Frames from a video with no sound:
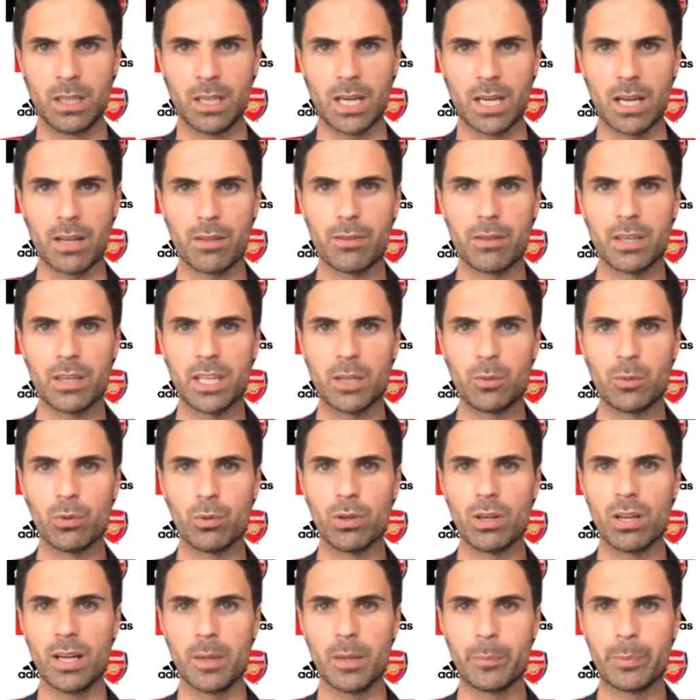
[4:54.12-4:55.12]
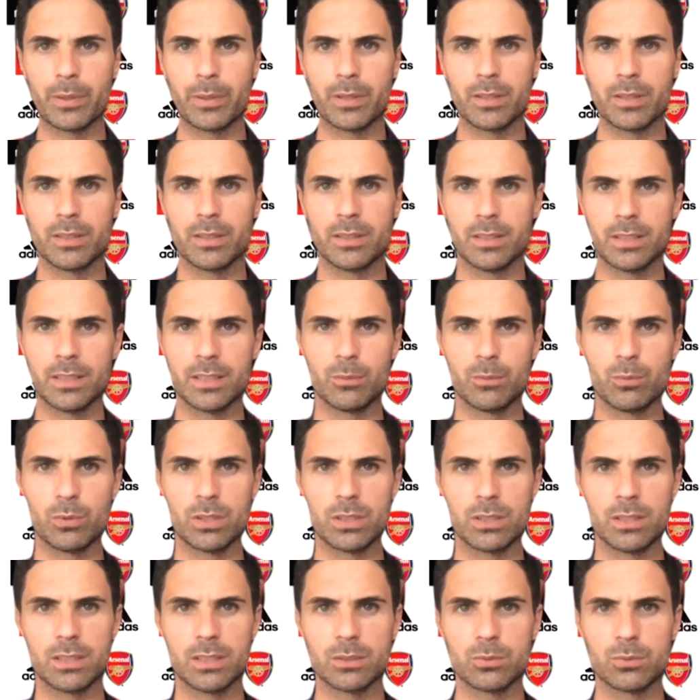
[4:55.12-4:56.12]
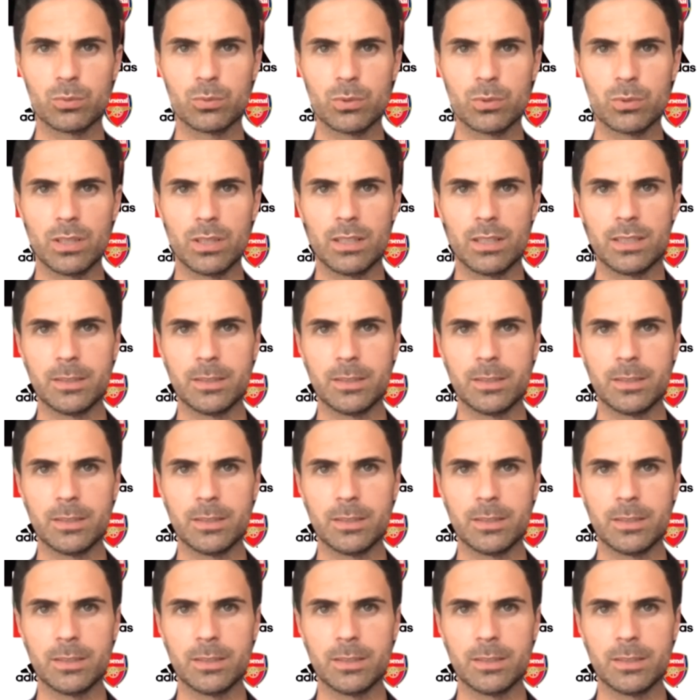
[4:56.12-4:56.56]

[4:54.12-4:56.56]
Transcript: I think it will happen, and I will as well.